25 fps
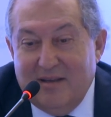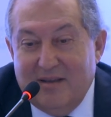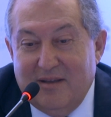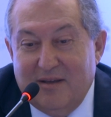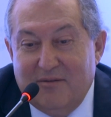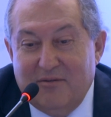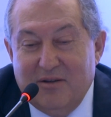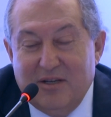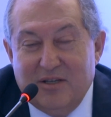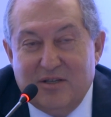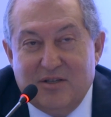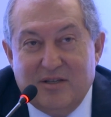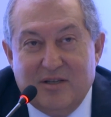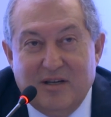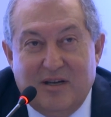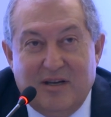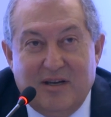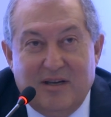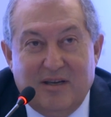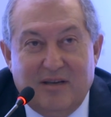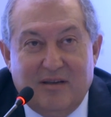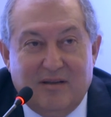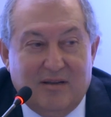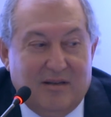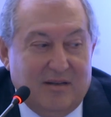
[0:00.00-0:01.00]
the rich
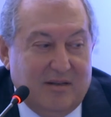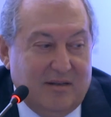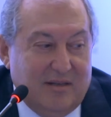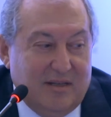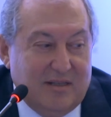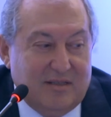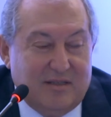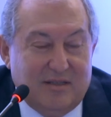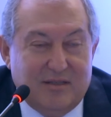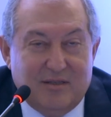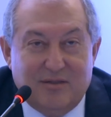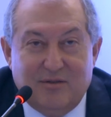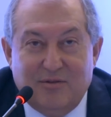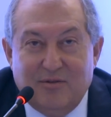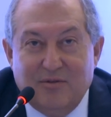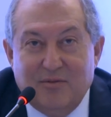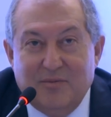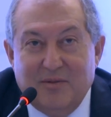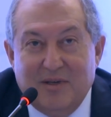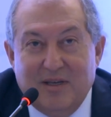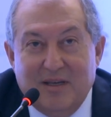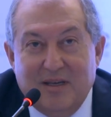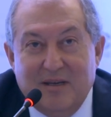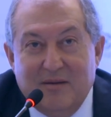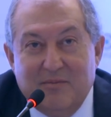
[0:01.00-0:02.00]
guy listens to
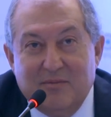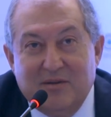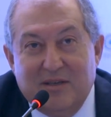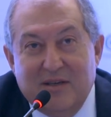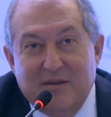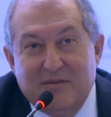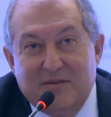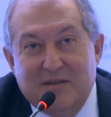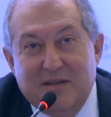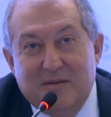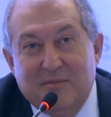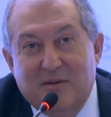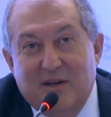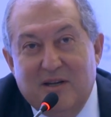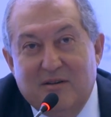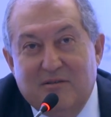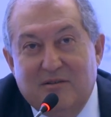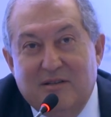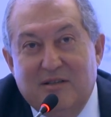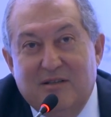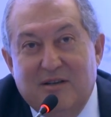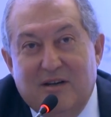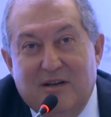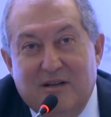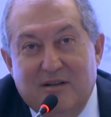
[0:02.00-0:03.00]
him, gives him
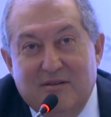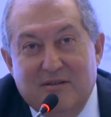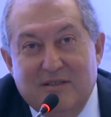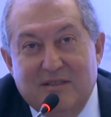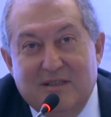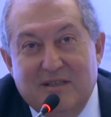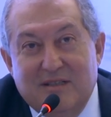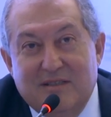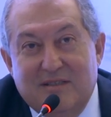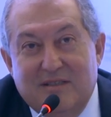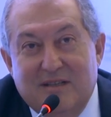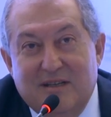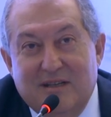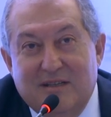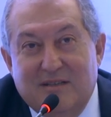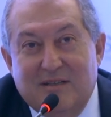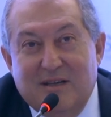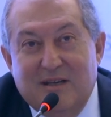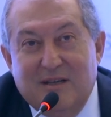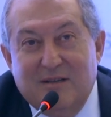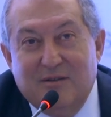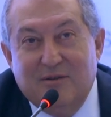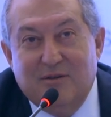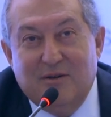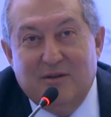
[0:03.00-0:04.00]
$100 and said,
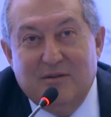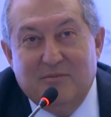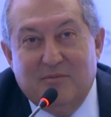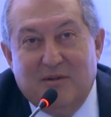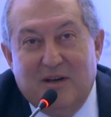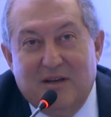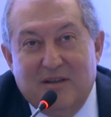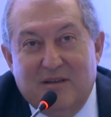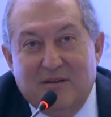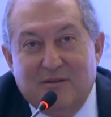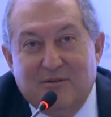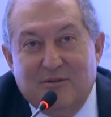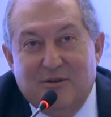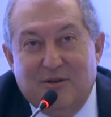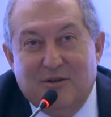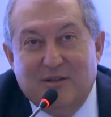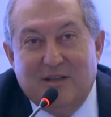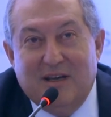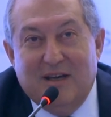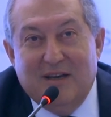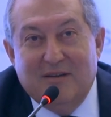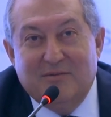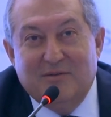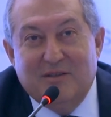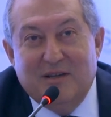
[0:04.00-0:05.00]
don't bother
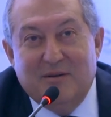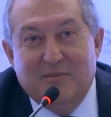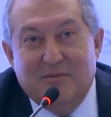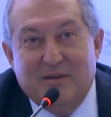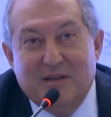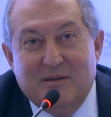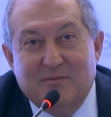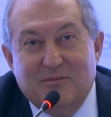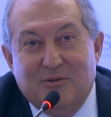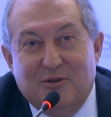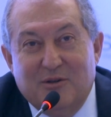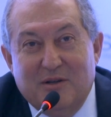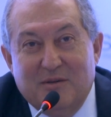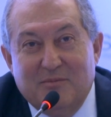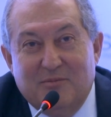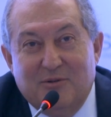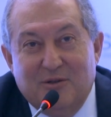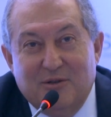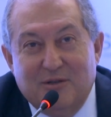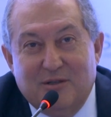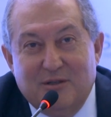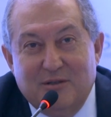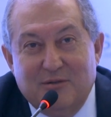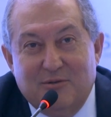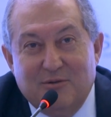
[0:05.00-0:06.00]
God, I have something more
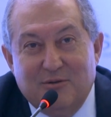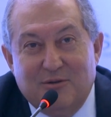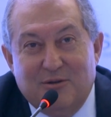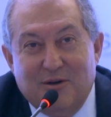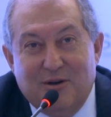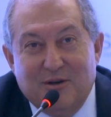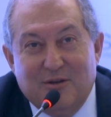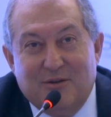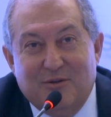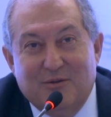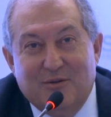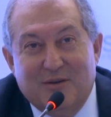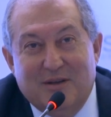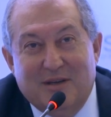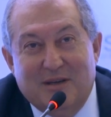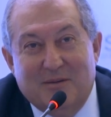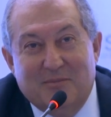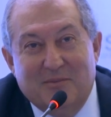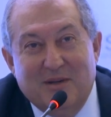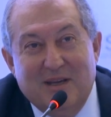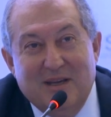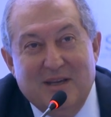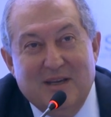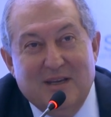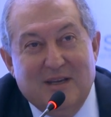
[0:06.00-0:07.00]
important to talk to
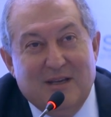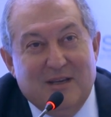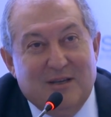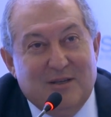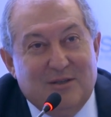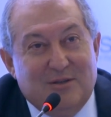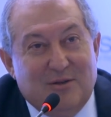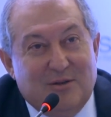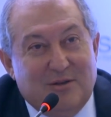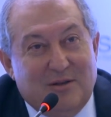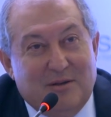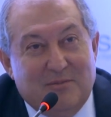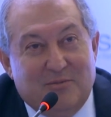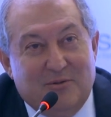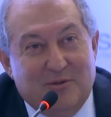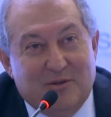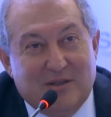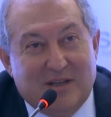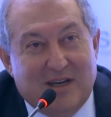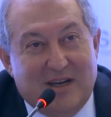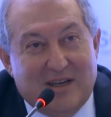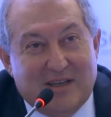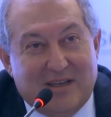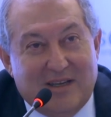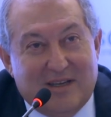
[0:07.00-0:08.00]
him. So the
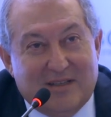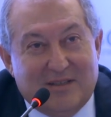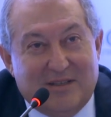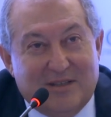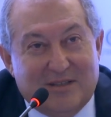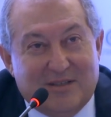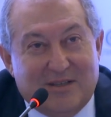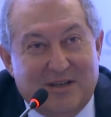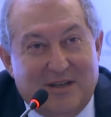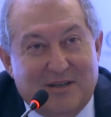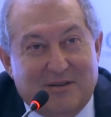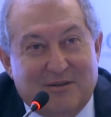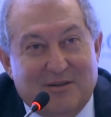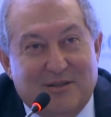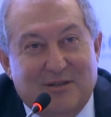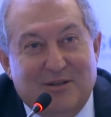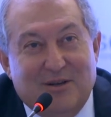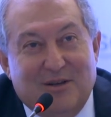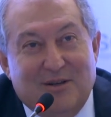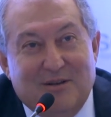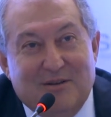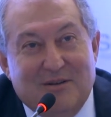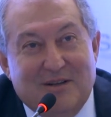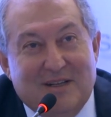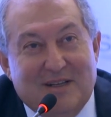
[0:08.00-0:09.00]
poor guy gets his
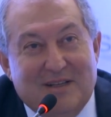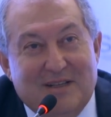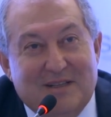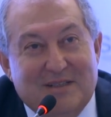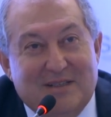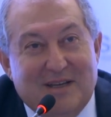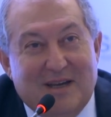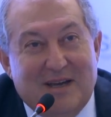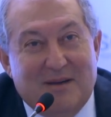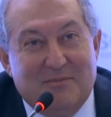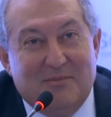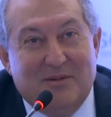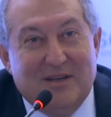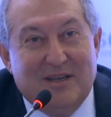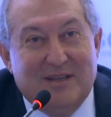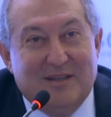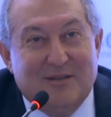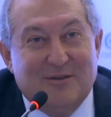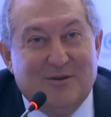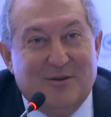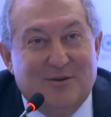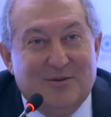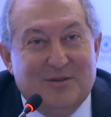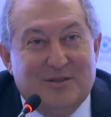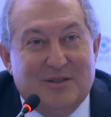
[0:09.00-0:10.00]
$100 and is happy
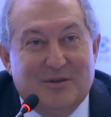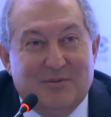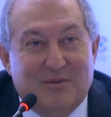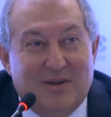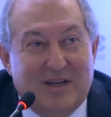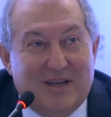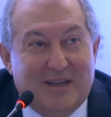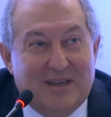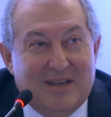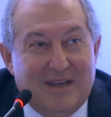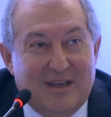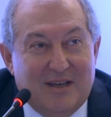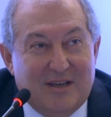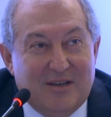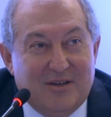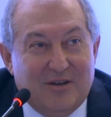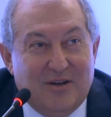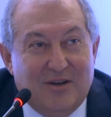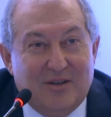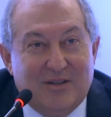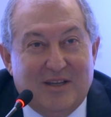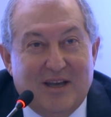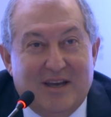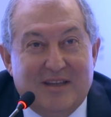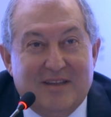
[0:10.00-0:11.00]
and goes away.
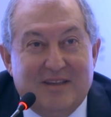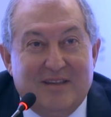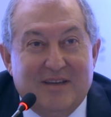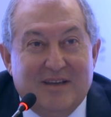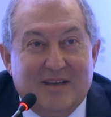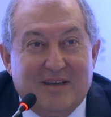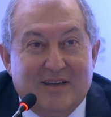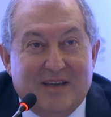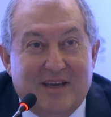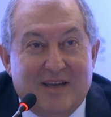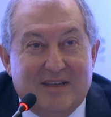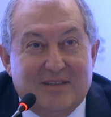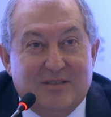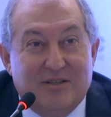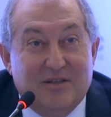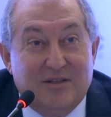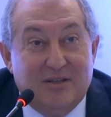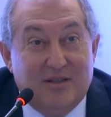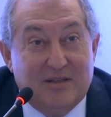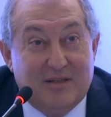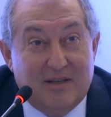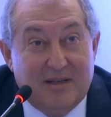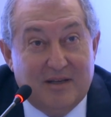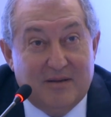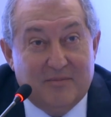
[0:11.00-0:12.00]
God has
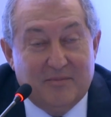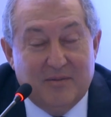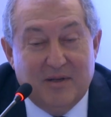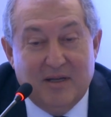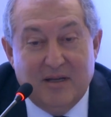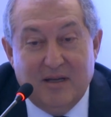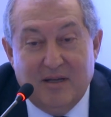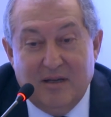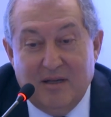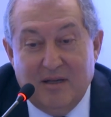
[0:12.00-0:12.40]
hurt him.